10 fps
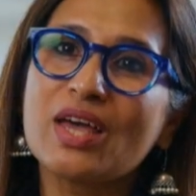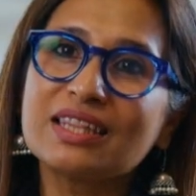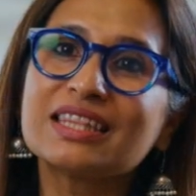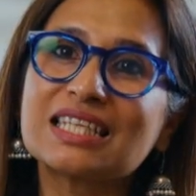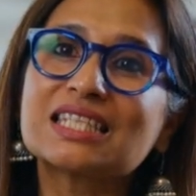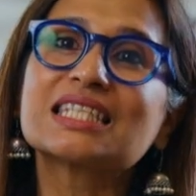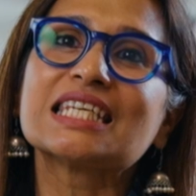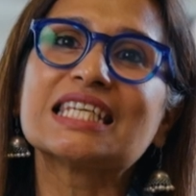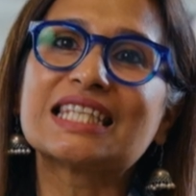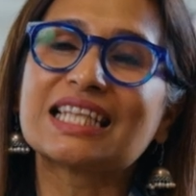when they
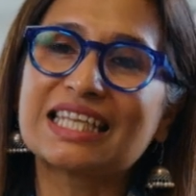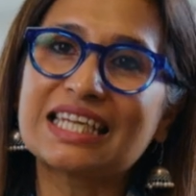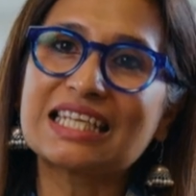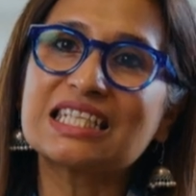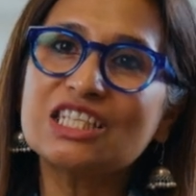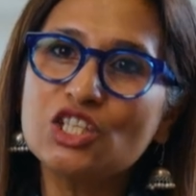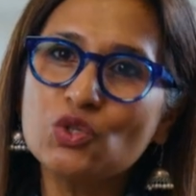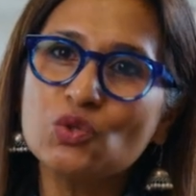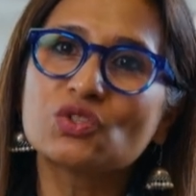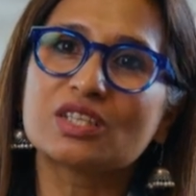see that they can
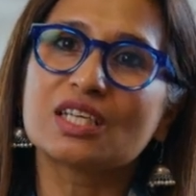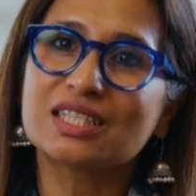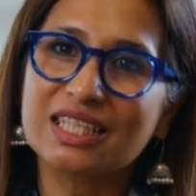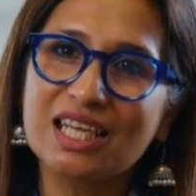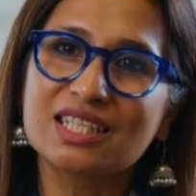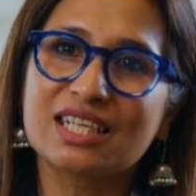use their skill